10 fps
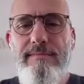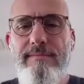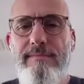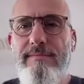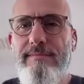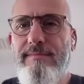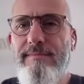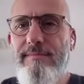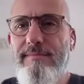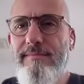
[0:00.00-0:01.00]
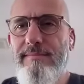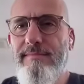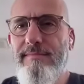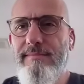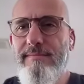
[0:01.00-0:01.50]

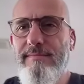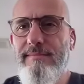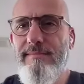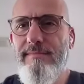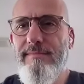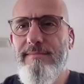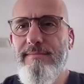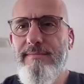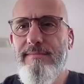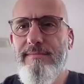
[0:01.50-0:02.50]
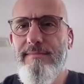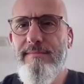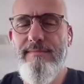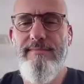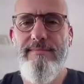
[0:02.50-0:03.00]

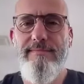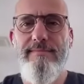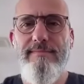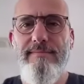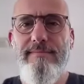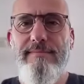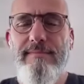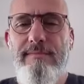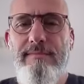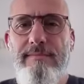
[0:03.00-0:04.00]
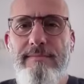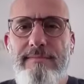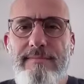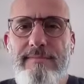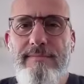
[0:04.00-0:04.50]

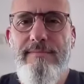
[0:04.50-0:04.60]
The person shown says nothing.